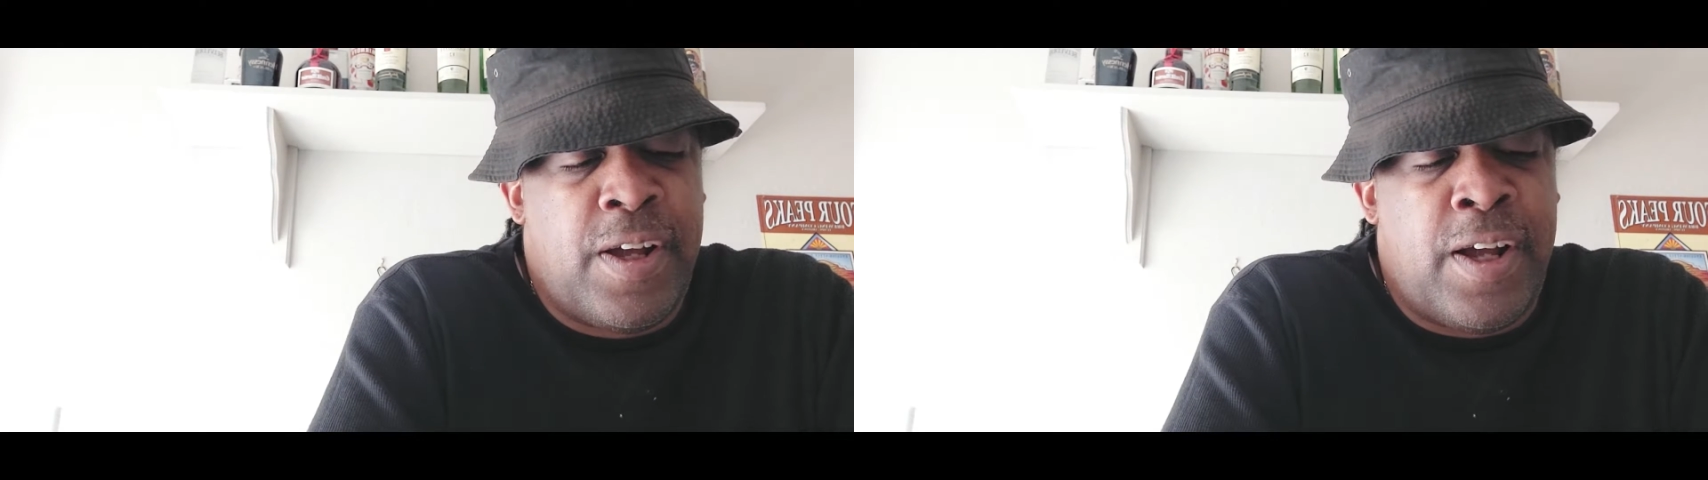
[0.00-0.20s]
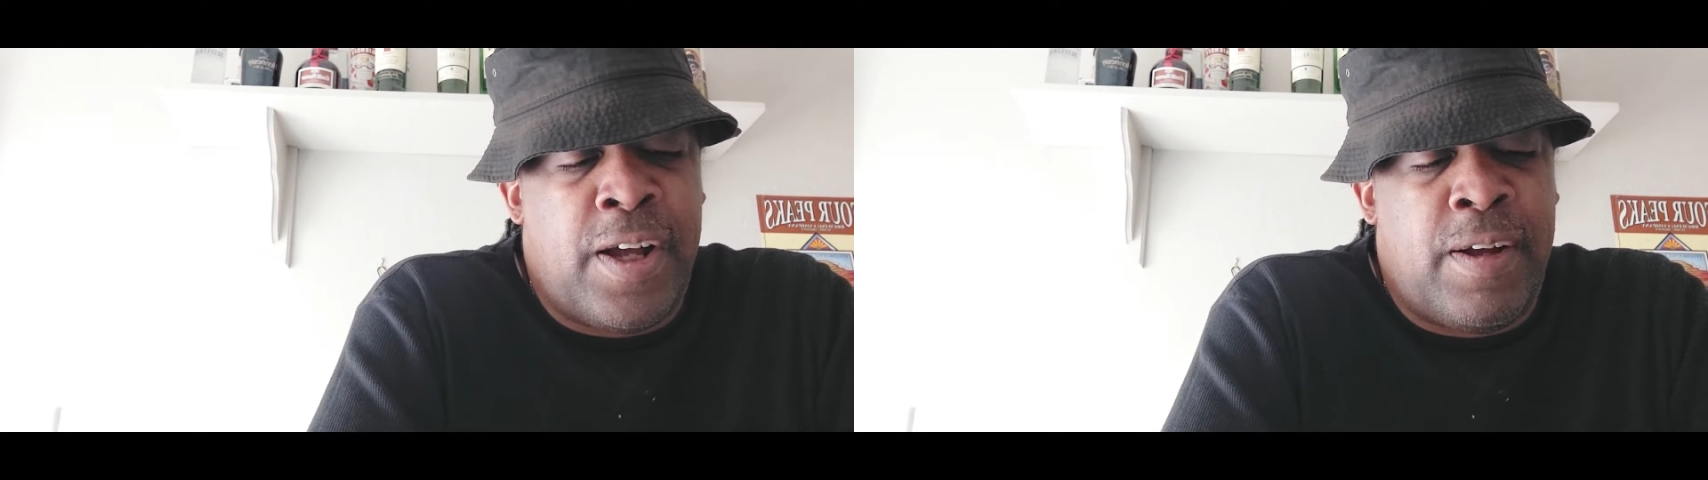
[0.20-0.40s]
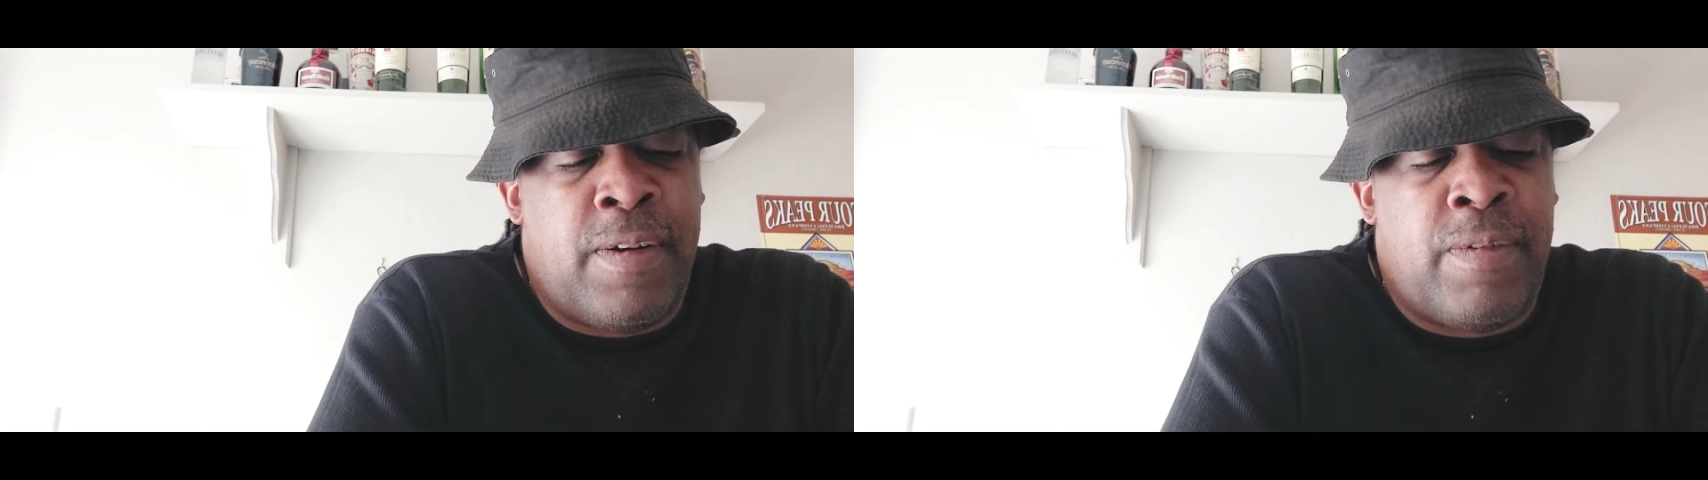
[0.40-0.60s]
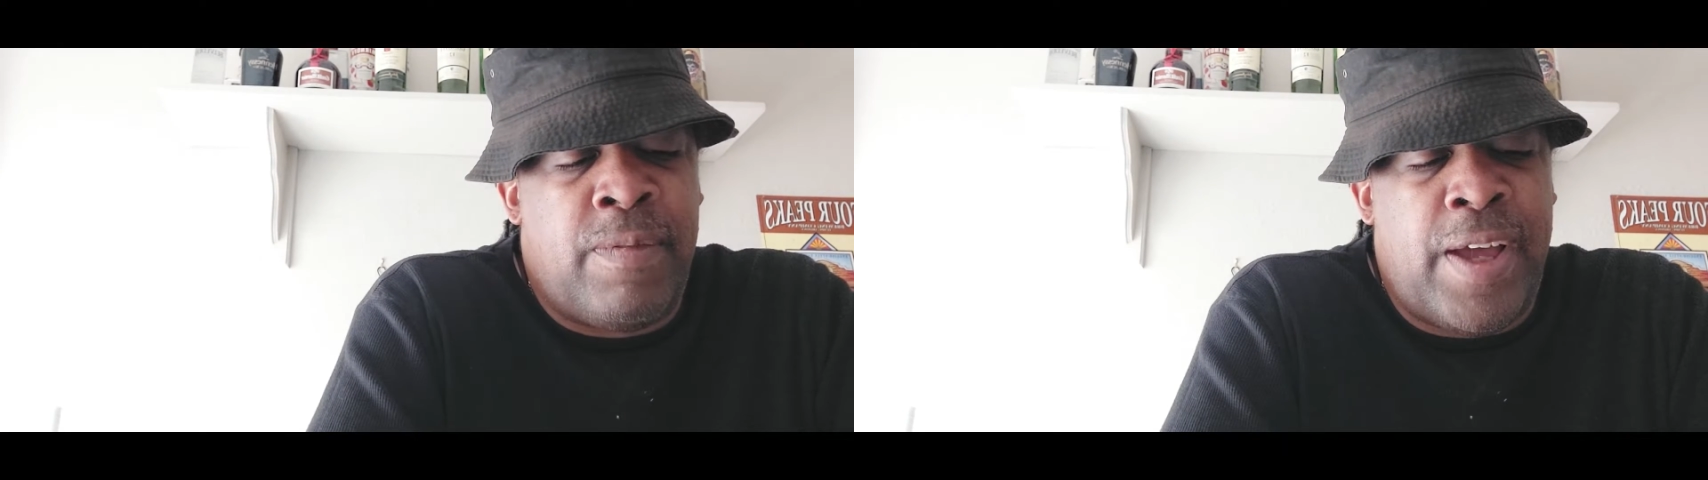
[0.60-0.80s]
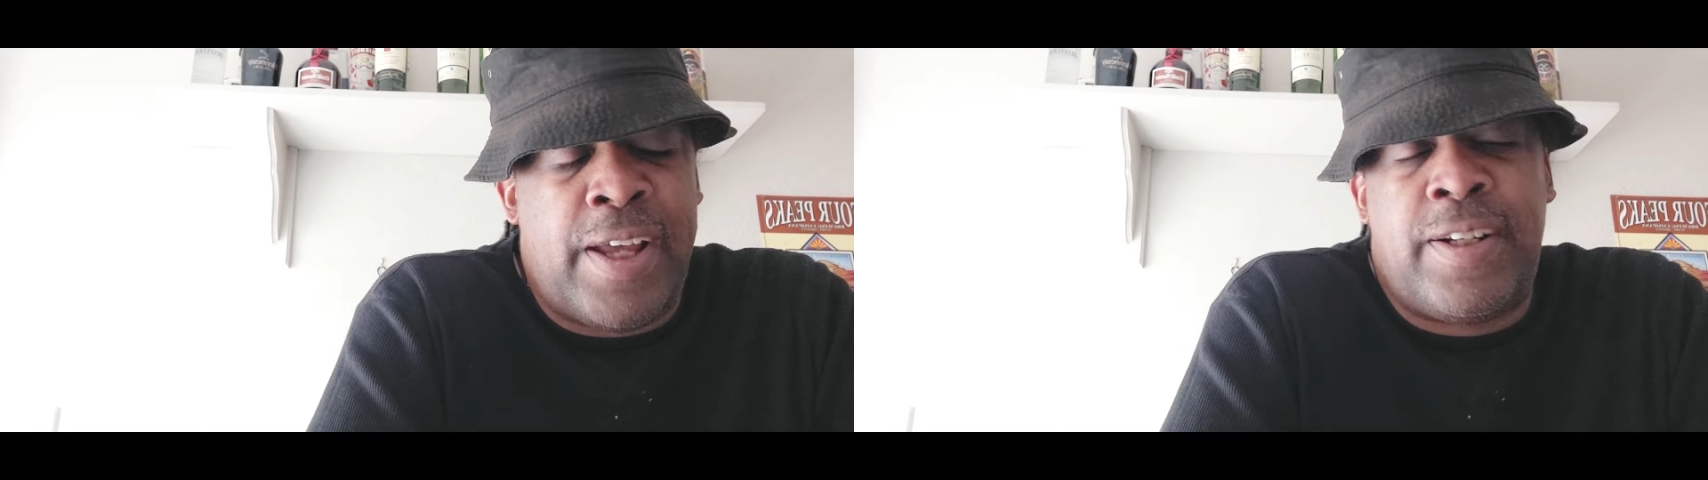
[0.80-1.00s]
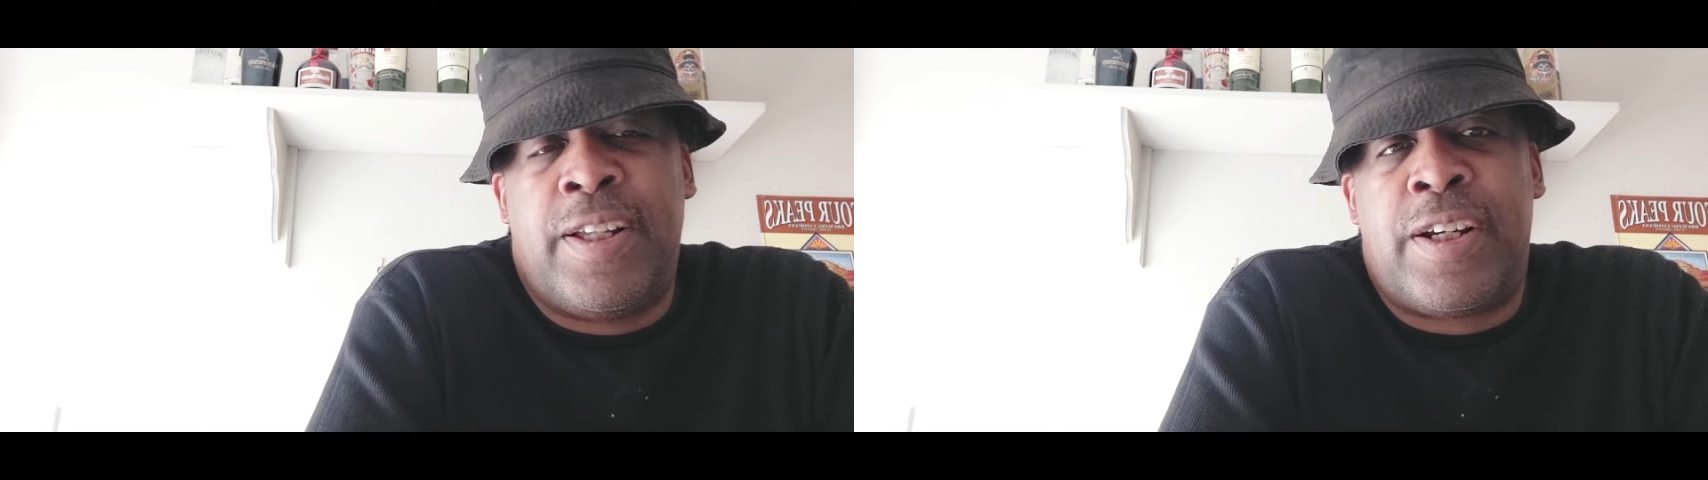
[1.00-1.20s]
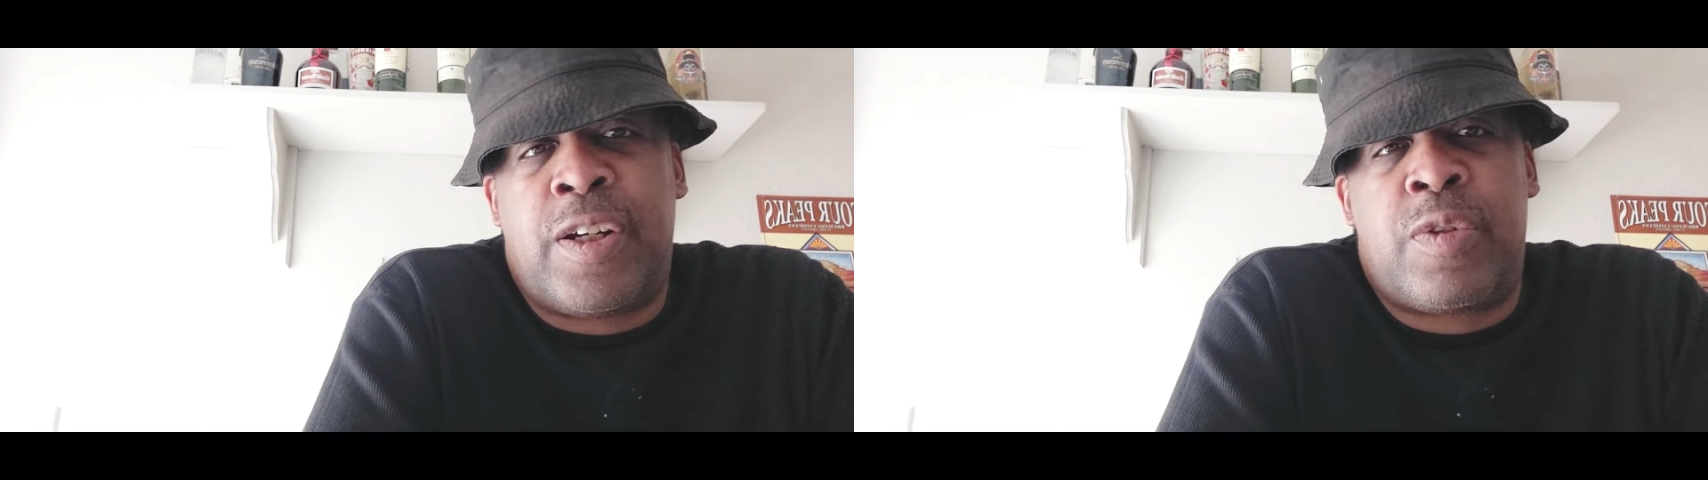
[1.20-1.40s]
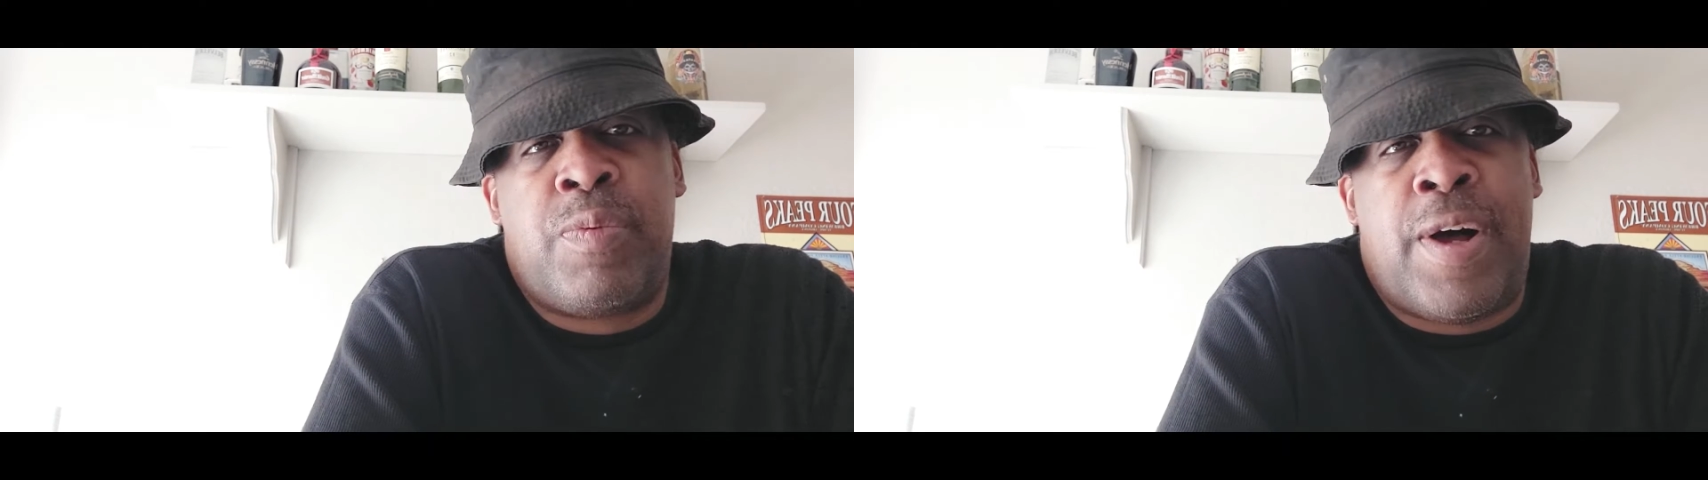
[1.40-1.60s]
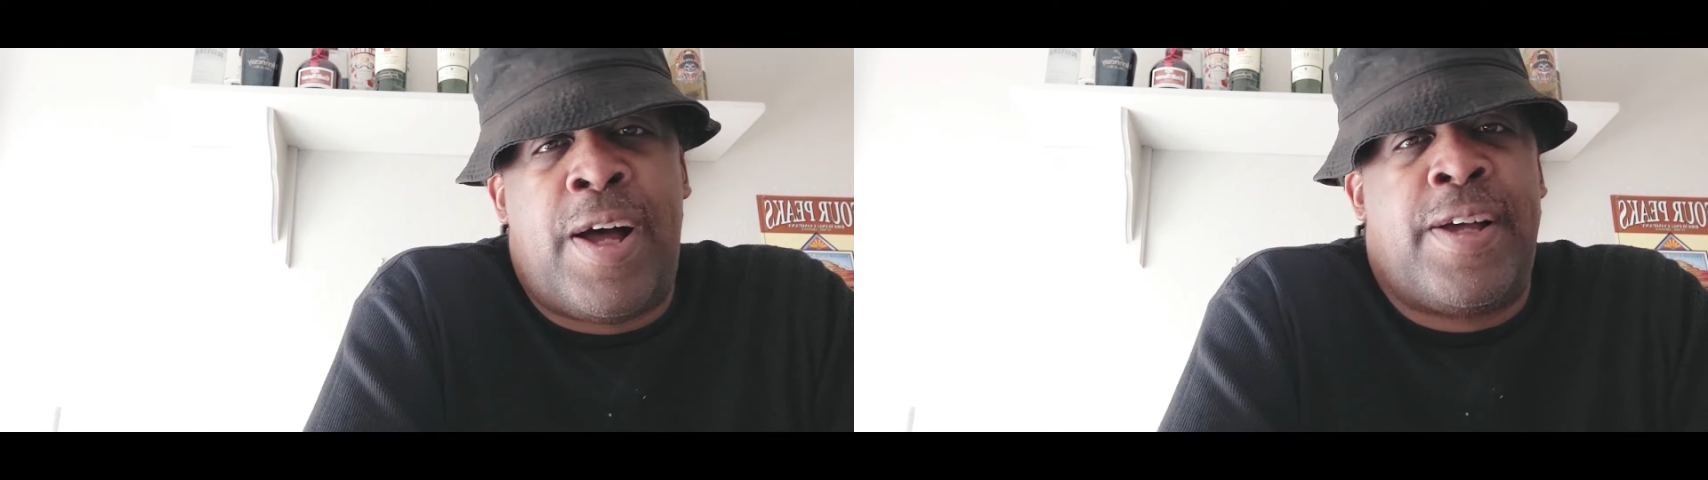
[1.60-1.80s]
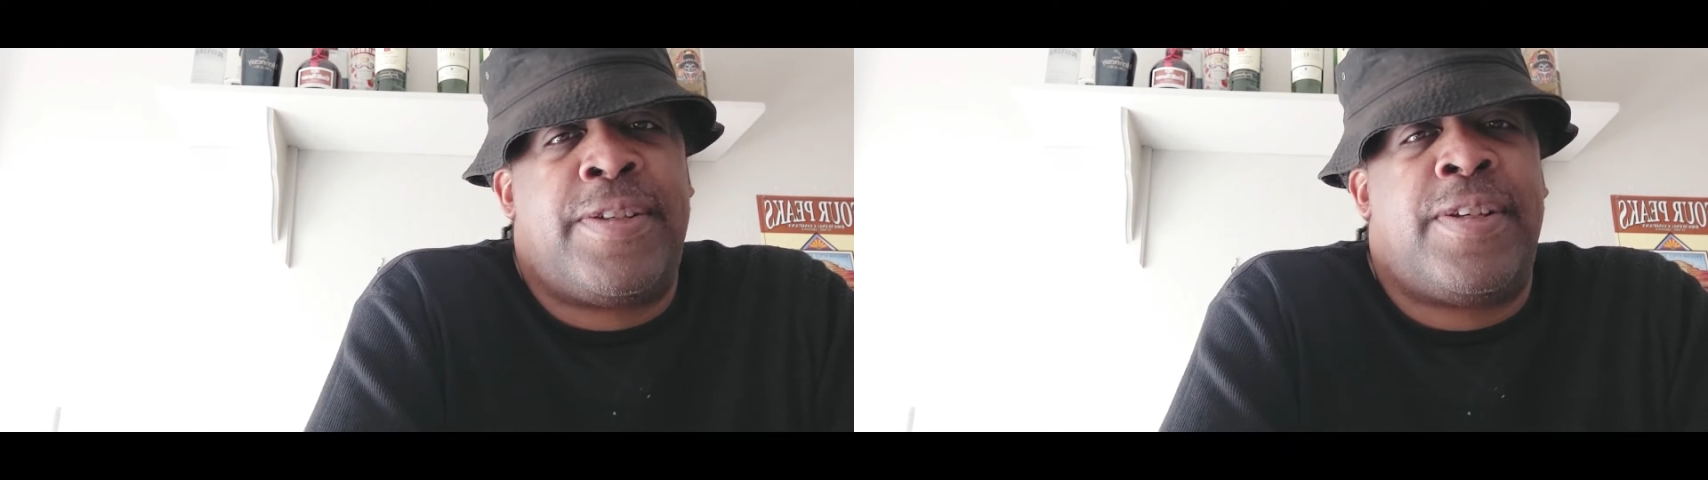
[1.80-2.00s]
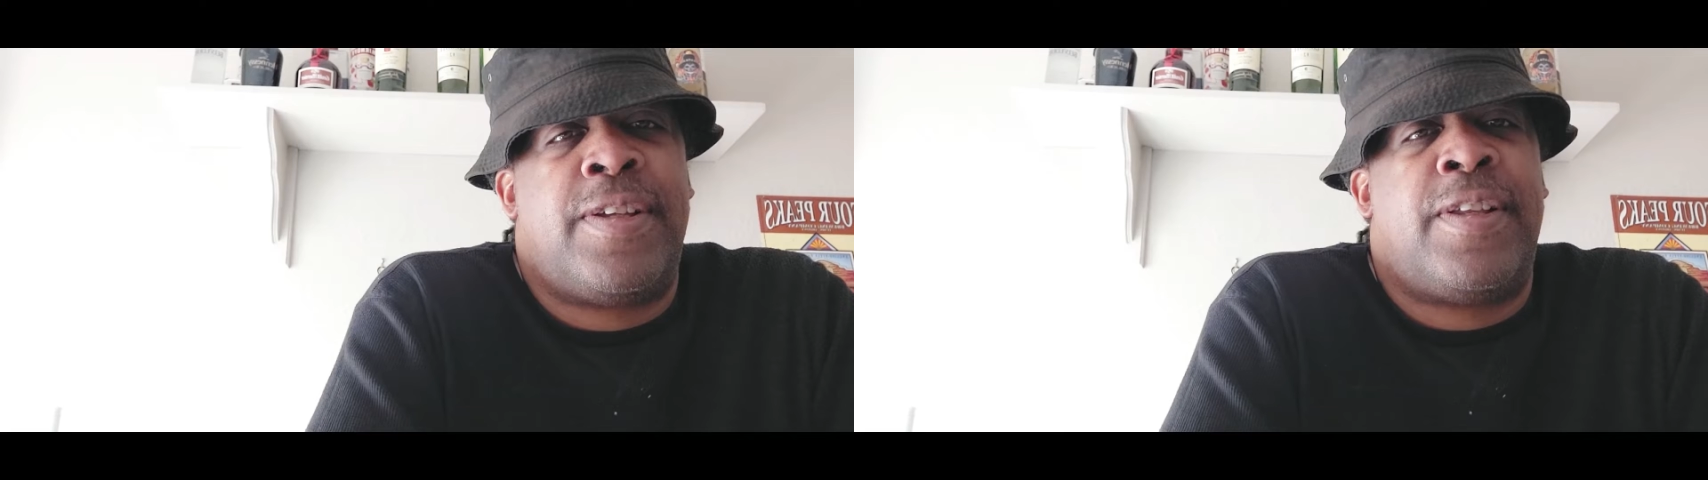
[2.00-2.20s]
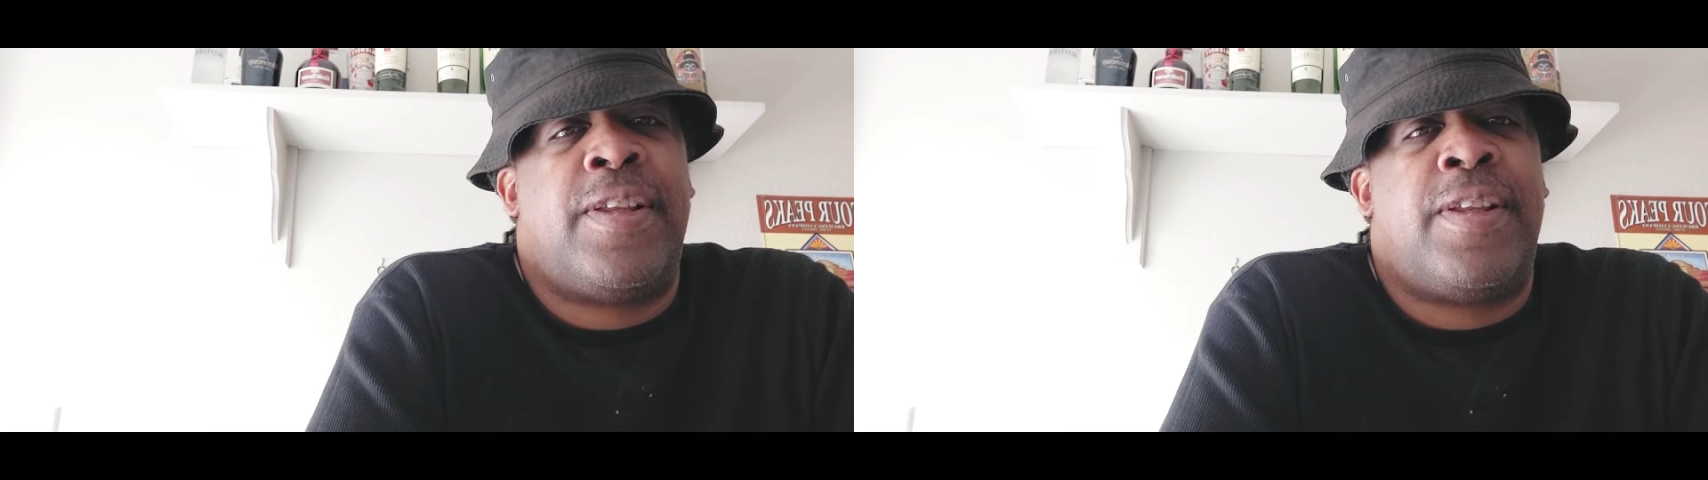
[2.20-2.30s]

Analytics-wise,